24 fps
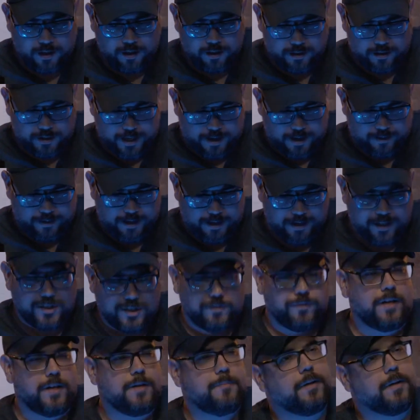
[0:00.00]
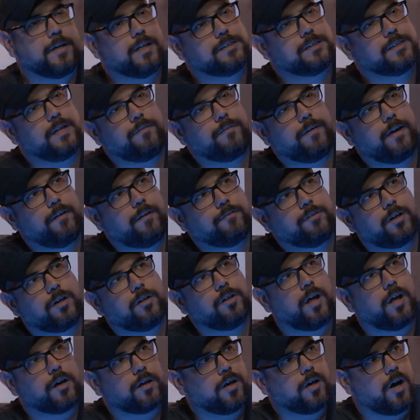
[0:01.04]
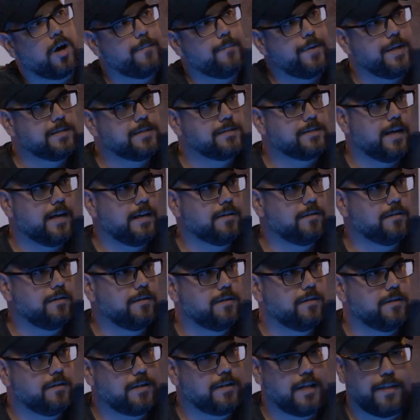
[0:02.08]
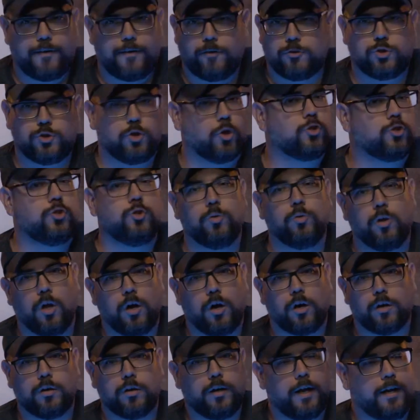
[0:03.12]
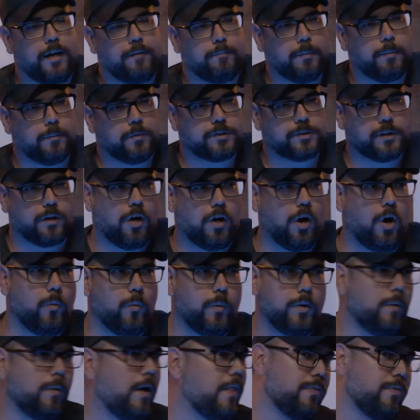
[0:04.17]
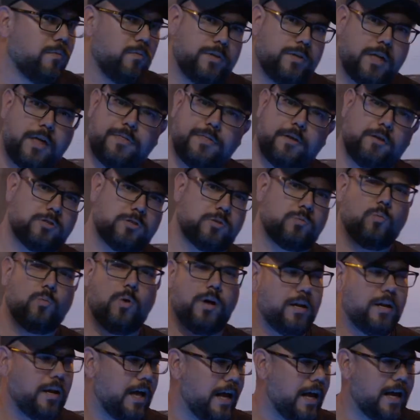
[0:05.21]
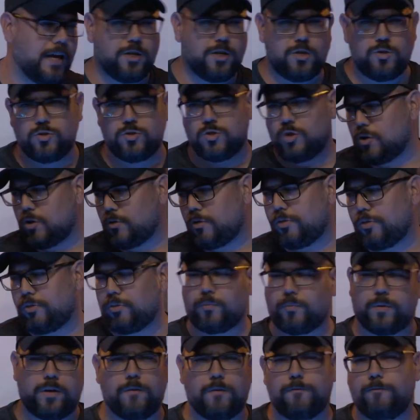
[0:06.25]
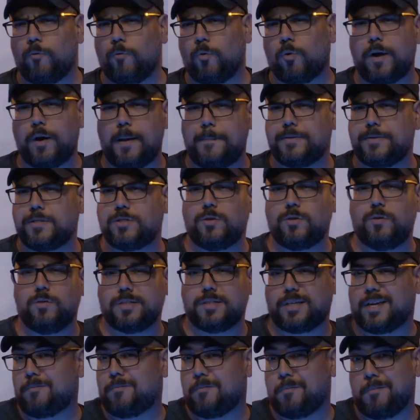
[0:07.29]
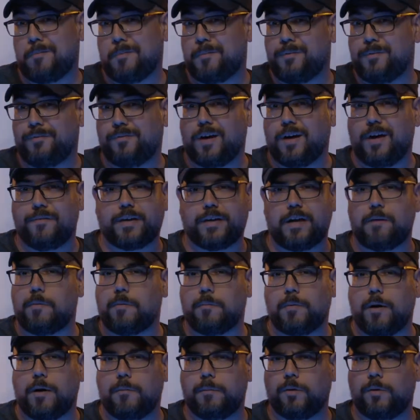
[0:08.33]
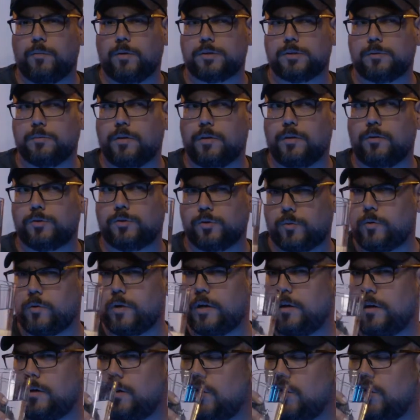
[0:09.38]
Yeah, and it's funny because I've got a lot of comments that the Death House took too long. And people are saying, oh, we went through Death House in one night. You took 3 or 4 episodes. I can't remember, maybe 5. I can't remember how many it was. I think it was 3.